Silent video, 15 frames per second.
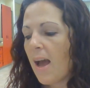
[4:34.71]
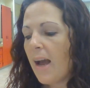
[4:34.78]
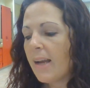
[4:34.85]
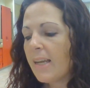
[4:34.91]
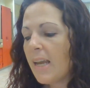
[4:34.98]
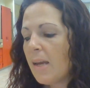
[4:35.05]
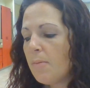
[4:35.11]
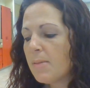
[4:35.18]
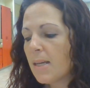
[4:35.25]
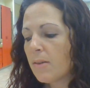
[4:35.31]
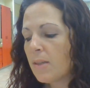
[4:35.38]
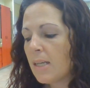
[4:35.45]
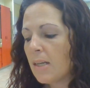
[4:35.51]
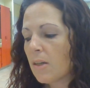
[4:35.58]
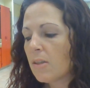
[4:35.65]
I came
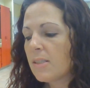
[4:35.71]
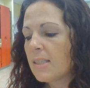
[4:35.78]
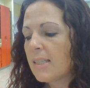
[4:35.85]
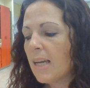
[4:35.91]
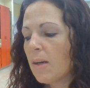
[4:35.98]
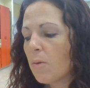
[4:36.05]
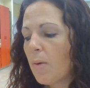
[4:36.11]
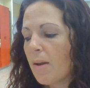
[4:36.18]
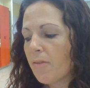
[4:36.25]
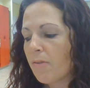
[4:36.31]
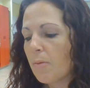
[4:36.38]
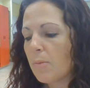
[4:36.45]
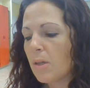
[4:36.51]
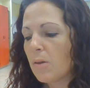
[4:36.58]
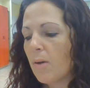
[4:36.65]
down here to get away
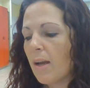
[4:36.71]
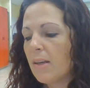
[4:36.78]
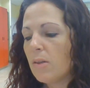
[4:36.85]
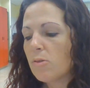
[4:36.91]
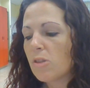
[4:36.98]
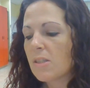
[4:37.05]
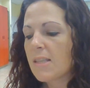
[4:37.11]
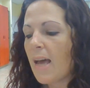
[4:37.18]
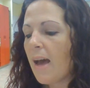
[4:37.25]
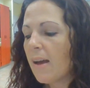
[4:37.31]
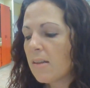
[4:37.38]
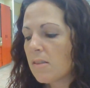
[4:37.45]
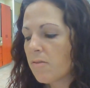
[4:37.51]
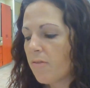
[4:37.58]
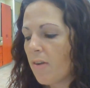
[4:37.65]
from you, and you just
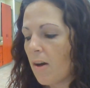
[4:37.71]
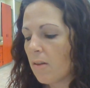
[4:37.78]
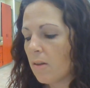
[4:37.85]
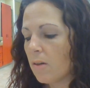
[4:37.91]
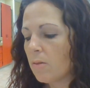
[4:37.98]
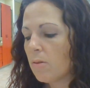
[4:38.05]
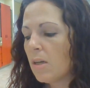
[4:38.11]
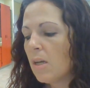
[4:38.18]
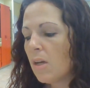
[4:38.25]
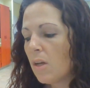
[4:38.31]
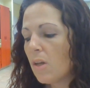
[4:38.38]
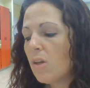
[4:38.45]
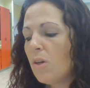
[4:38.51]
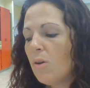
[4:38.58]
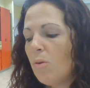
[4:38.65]
had to follow.
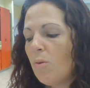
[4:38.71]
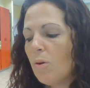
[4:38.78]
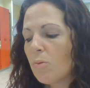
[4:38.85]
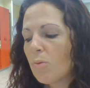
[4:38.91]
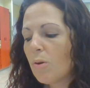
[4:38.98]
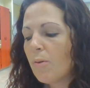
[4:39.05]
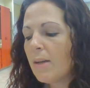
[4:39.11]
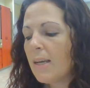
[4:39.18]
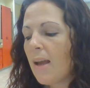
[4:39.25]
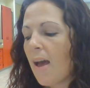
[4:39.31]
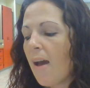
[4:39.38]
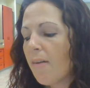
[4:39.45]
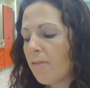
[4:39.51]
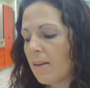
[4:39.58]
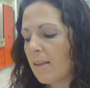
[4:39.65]
You ruined
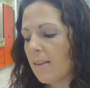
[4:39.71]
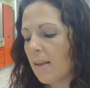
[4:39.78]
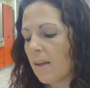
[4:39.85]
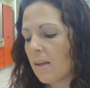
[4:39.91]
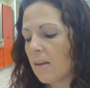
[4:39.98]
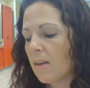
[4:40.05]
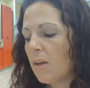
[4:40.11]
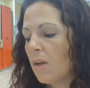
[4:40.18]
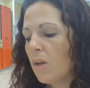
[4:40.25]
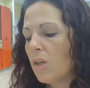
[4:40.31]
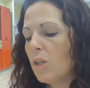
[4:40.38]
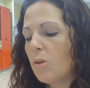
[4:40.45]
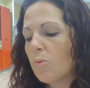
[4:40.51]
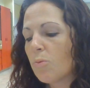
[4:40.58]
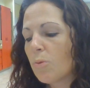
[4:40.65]
everything.
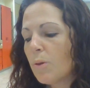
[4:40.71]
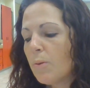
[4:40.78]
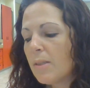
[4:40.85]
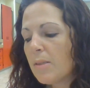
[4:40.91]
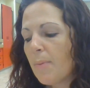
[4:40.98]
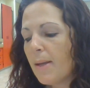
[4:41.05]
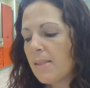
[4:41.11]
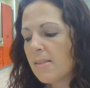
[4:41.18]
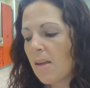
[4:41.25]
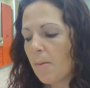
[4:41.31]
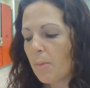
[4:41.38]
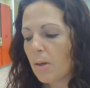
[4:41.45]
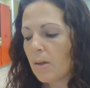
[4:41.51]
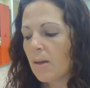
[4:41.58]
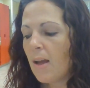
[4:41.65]
You ruined my
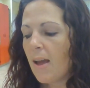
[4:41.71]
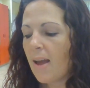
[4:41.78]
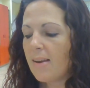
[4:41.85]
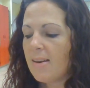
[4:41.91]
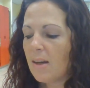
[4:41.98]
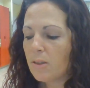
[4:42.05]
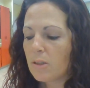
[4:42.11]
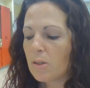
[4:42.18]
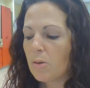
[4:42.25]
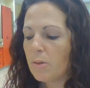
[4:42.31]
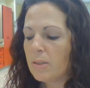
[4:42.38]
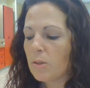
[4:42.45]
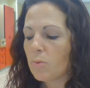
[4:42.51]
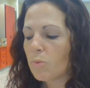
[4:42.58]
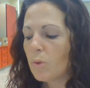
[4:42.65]
summer, and now you're
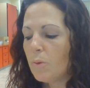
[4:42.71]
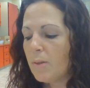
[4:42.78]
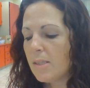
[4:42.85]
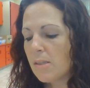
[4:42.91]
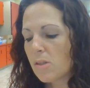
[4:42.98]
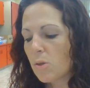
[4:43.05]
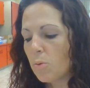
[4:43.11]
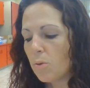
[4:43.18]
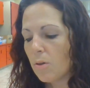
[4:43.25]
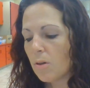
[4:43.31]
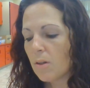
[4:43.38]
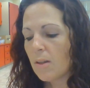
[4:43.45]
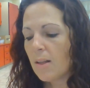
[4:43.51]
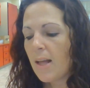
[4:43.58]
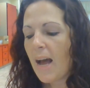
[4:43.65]
going to ruin
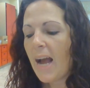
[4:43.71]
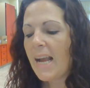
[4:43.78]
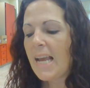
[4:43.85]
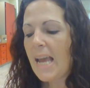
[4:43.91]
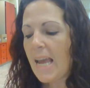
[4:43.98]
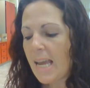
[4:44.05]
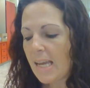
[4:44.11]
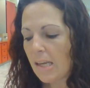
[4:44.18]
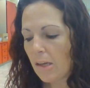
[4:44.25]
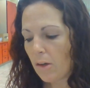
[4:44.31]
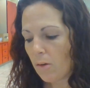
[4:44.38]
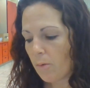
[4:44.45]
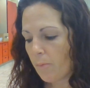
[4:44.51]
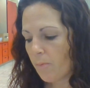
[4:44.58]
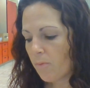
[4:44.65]
school. I hate
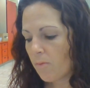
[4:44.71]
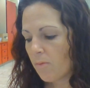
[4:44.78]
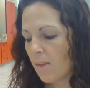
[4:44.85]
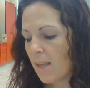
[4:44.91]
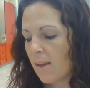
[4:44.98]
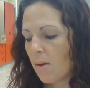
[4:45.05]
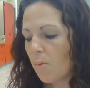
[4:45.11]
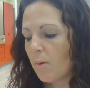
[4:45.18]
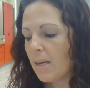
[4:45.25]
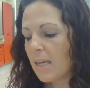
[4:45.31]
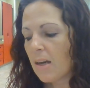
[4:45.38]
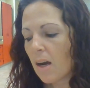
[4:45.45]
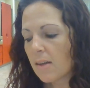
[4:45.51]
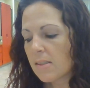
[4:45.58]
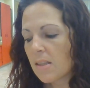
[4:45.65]
you." When he
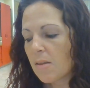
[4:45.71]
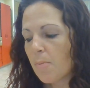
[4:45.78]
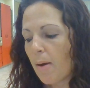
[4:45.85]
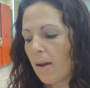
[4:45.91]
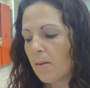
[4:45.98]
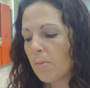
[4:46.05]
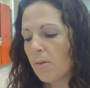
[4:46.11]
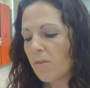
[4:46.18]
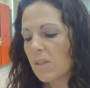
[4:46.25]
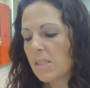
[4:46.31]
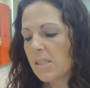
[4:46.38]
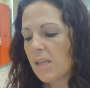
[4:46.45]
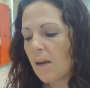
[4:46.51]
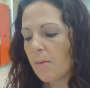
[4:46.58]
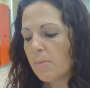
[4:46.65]
got to the bottom of the
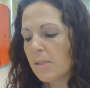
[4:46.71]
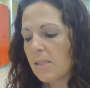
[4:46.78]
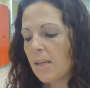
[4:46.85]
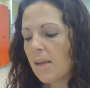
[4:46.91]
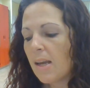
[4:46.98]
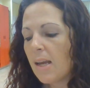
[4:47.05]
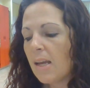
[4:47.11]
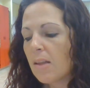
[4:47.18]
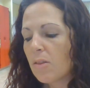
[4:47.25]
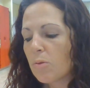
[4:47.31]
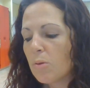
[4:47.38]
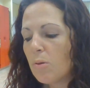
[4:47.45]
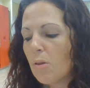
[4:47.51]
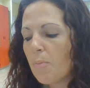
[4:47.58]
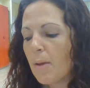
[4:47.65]
steps, he
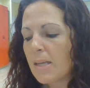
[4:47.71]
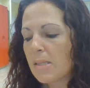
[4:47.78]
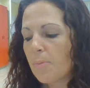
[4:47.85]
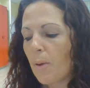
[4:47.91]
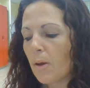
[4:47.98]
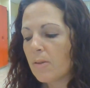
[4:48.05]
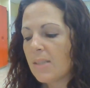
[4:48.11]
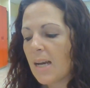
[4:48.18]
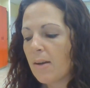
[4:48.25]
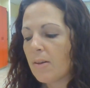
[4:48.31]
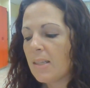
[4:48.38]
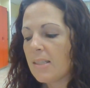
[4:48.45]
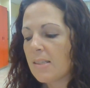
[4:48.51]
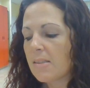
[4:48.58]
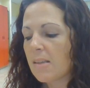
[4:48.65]
threw the baseball down
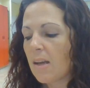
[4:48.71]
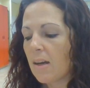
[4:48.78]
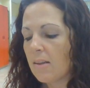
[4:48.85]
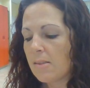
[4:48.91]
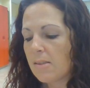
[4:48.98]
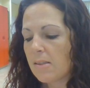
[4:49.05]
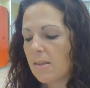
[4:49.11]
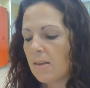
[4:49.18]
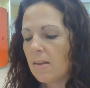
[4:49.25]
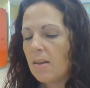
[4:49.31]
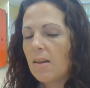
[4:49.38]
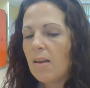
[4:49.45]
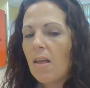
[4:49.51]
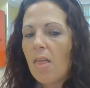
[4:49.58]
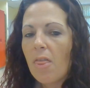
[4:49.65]
in disgust.
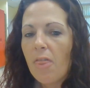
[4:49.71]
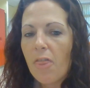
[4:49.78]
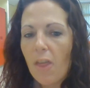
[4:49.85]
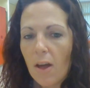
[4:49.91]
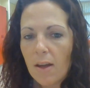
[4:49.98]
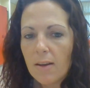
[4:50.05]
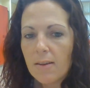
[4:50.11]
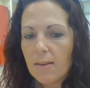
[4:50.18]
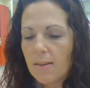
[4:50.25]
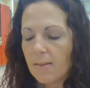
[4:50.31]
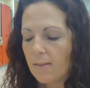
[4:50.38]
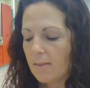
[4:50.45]
Thud.